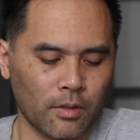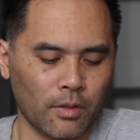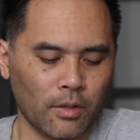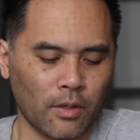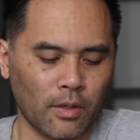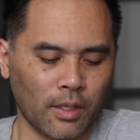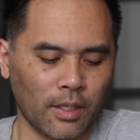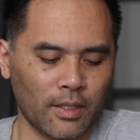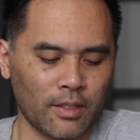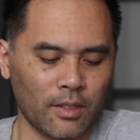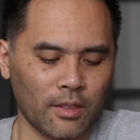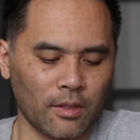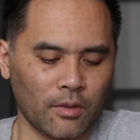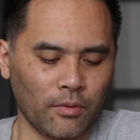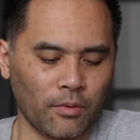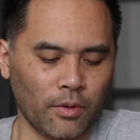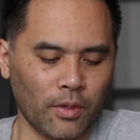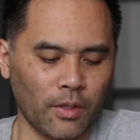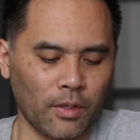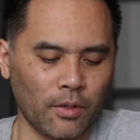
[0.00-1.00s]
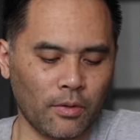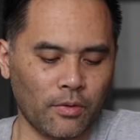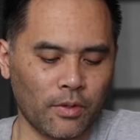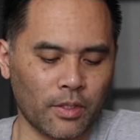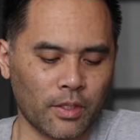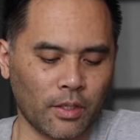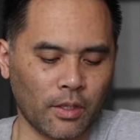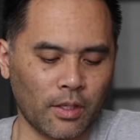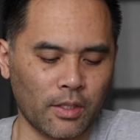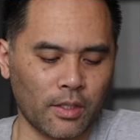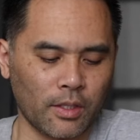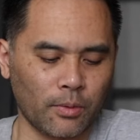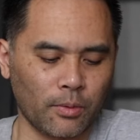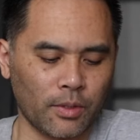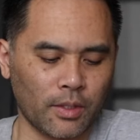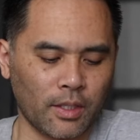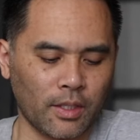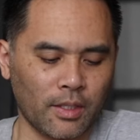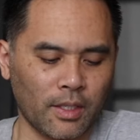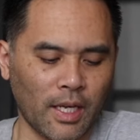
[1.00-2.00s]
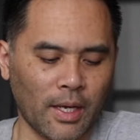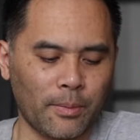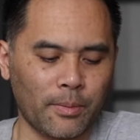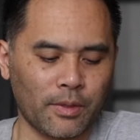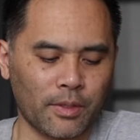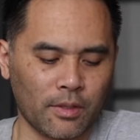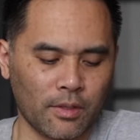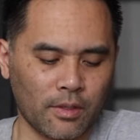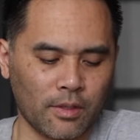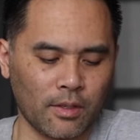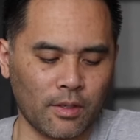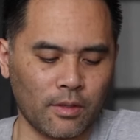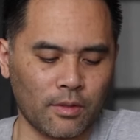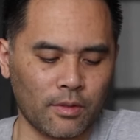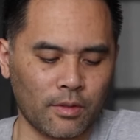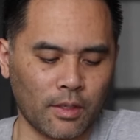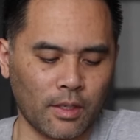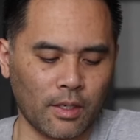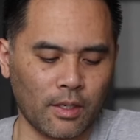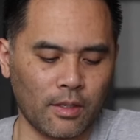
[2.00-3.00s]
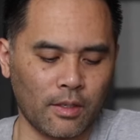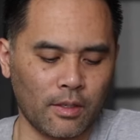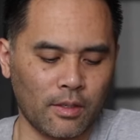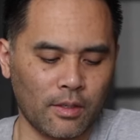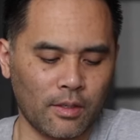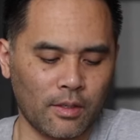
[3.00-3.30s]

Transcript: Okay, it says avoid overcharging, which can damage the cells. Okay.